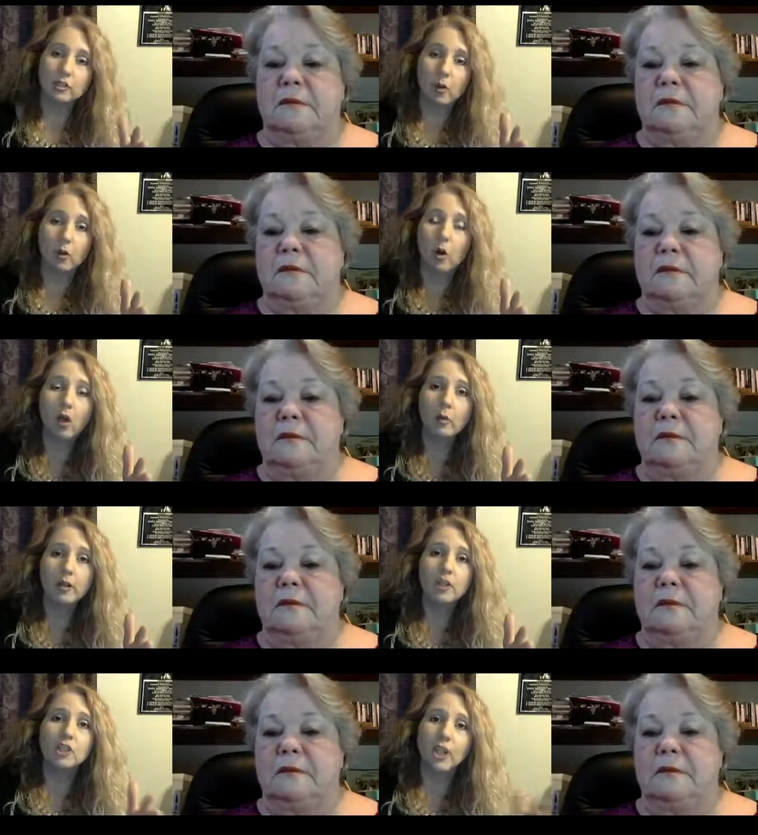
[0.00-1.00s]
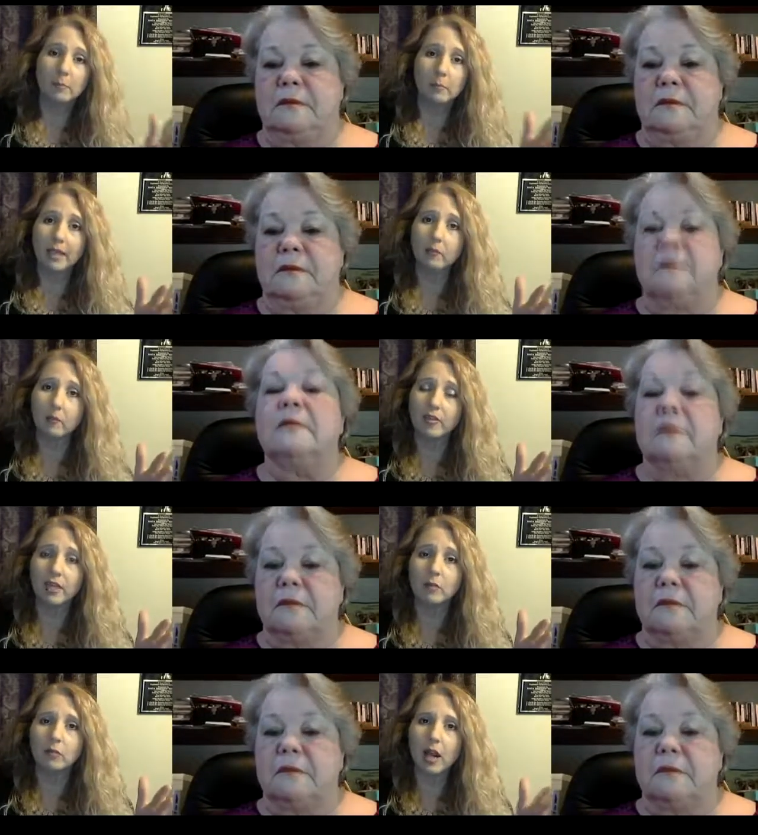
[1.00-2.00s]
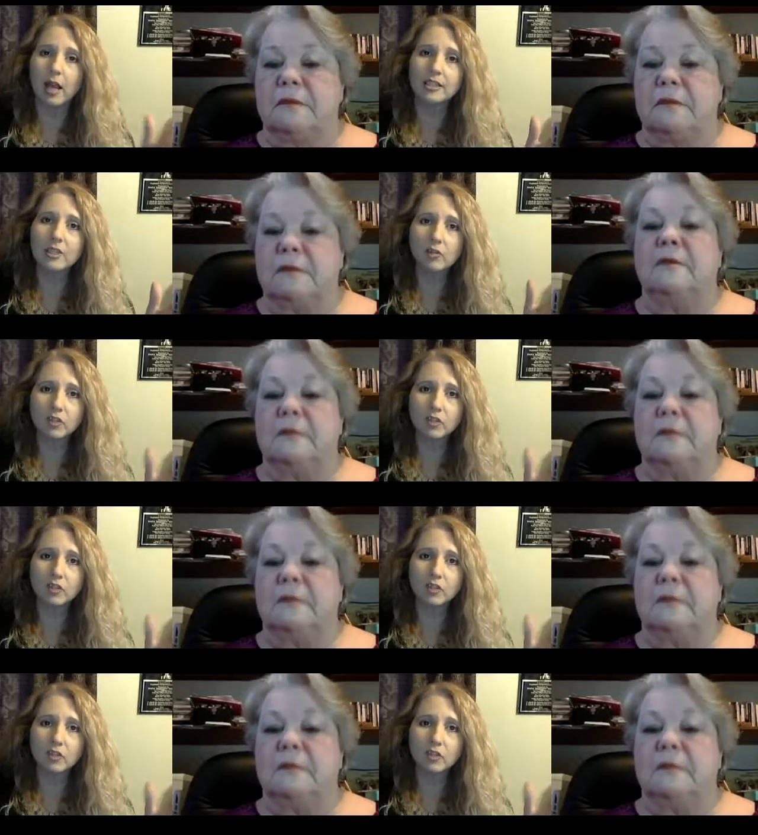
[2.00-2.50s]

Speaker 1: go all the way to checkmate with them right so if